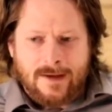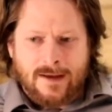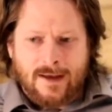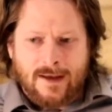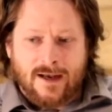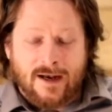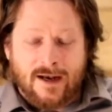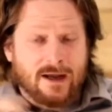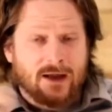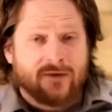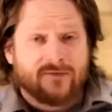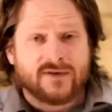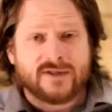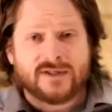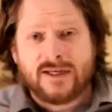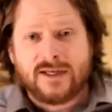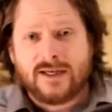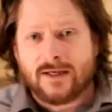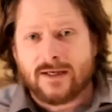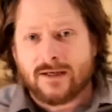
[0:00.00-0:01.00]
And I have
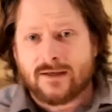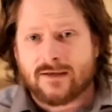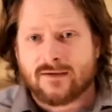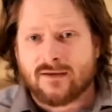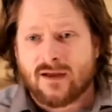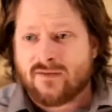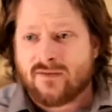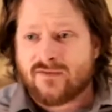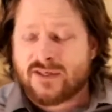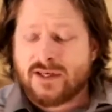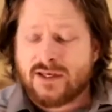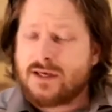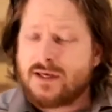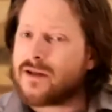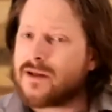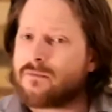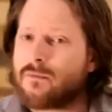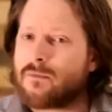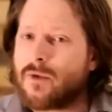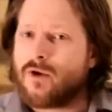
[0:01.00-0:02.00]
seen it. I have seen
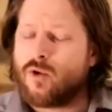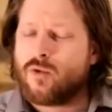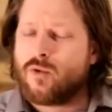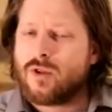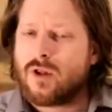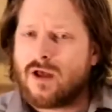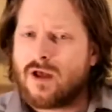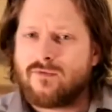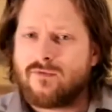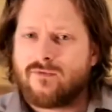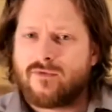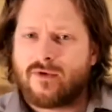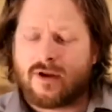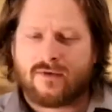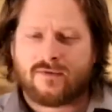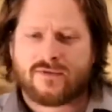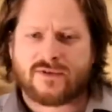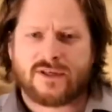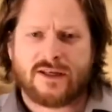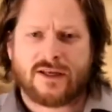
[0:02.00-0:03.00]
it in my own life, and I
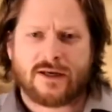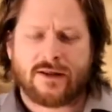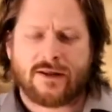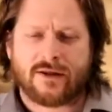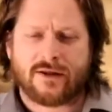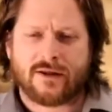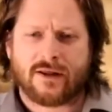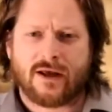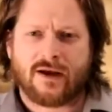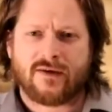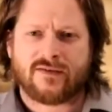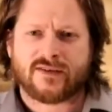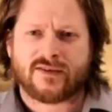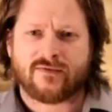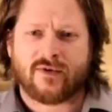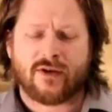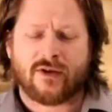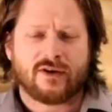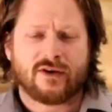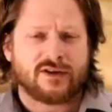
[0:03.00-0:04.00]
have seen it in the lives
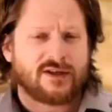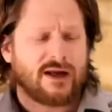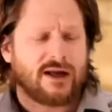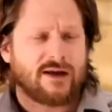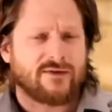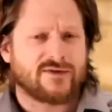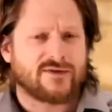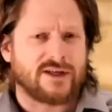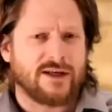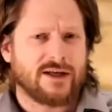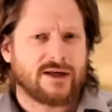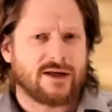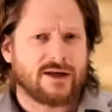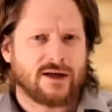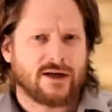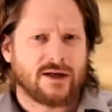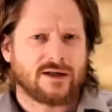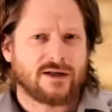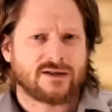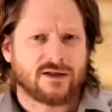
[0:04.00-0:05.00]
of others, and I have seen it
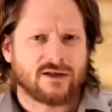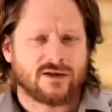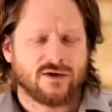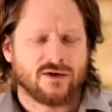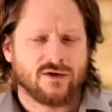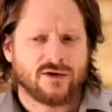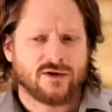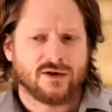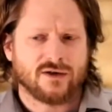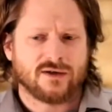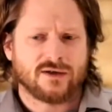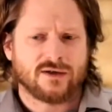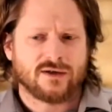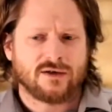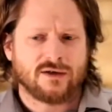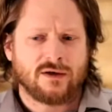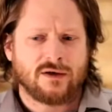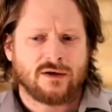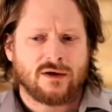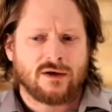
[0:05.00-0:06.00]
in institutions
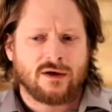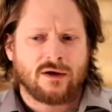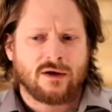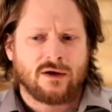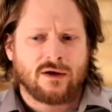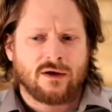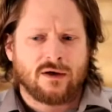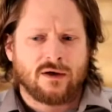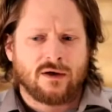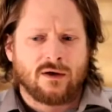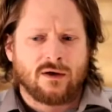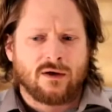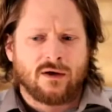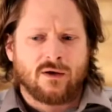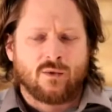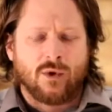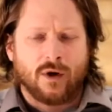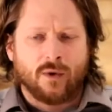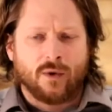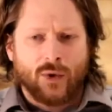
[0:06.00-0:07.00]

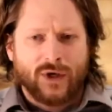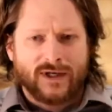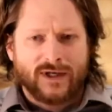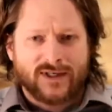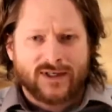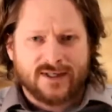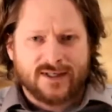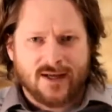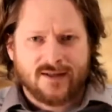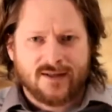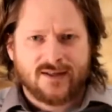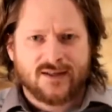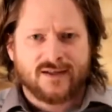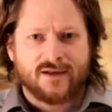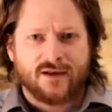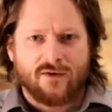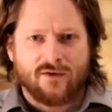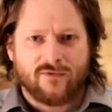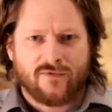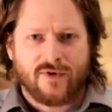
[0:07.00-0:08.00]
where we sense
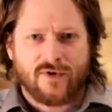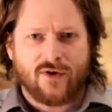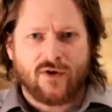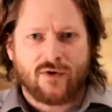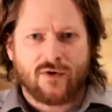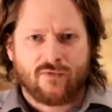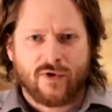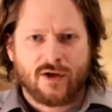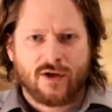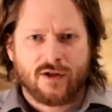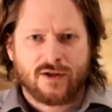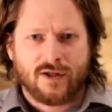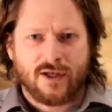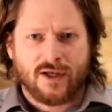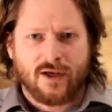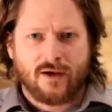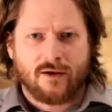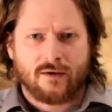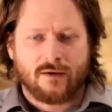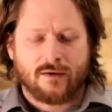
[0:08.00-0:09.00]
a very real
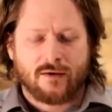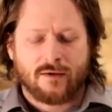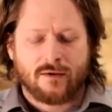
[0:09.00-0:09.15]
need